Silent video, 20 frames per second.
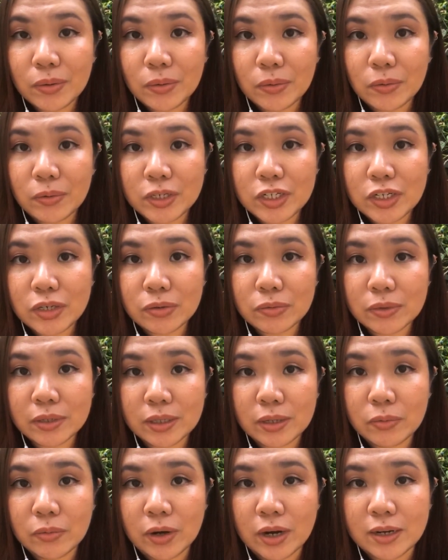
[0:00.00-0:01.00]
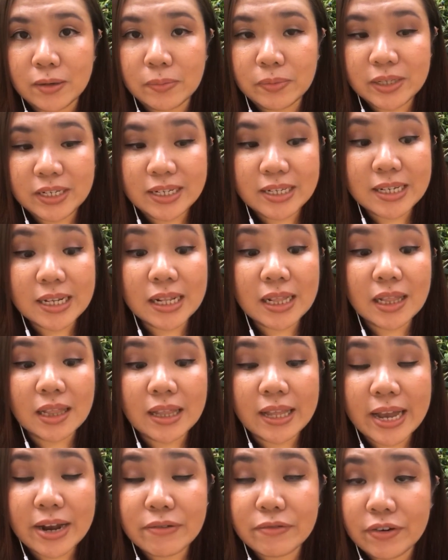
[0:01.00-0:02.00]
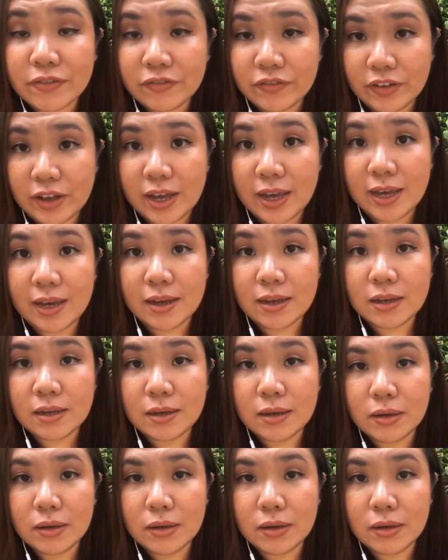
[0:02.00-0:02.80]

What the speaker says: what do you really want? Please clarify